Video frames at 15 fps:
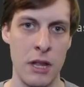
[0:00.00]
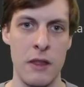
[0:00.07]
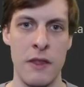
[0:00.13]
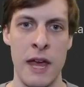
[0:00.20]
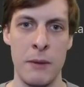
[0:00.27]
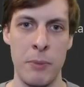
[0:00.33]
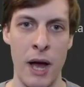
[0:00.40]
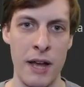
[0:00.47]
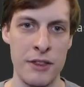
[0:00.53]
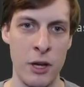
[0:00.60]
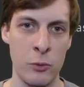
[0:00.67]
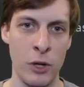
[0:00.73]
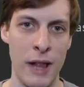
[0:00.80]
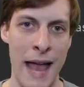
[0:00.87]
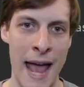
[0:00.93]
then Python
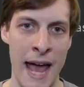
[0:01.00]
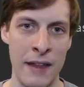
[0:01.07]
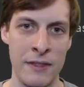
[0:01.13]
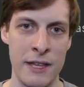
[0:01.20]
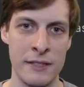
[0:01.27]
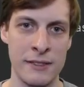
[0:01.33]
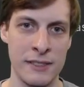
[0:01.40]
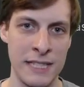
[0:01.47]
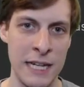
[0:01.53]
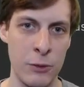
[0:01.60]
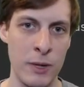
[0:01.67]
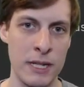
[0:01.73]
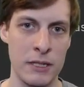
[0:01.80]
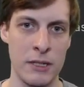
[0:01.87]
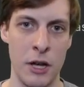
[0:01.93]
will add this
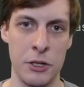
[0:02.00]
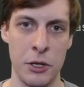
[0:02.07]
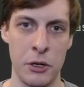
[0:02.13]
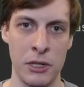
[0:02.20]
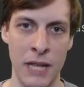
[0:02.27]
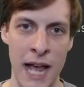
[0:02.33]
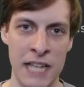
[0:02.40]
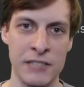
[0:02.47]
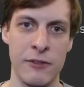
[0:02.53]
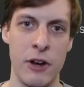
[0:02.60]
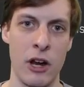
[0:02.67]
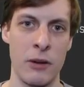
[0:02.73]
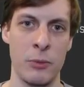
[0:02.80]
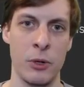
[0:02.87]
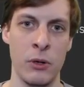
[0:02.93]
secret dunder class
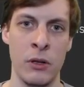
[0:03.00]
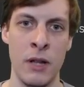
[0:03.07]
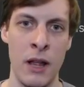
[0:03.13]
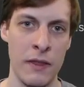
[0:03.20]
variable